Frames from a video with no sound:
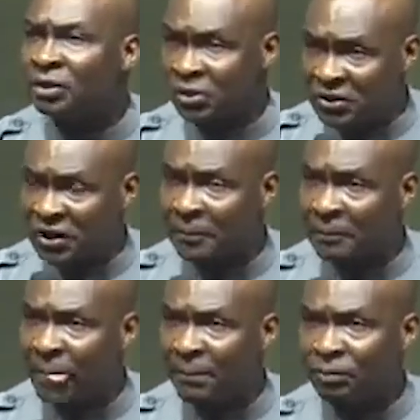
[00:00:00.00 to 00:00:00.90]
You see,
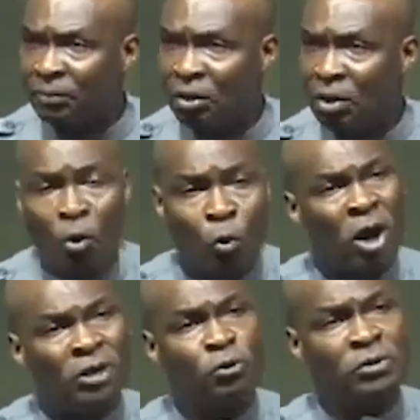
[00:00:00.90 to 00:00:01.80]

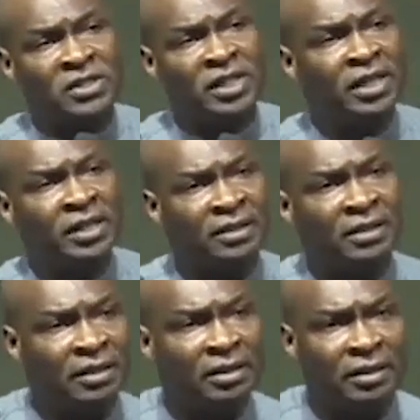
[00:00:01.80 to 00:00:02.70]
what you see
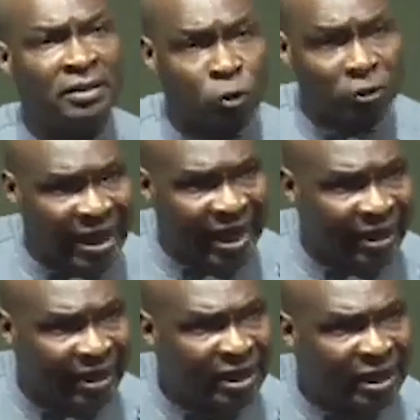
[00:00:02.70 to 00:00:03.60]

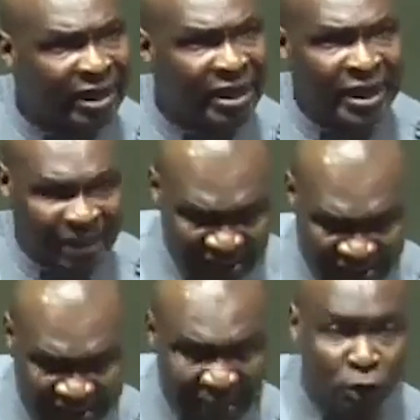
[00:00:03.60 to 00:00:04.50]
today is a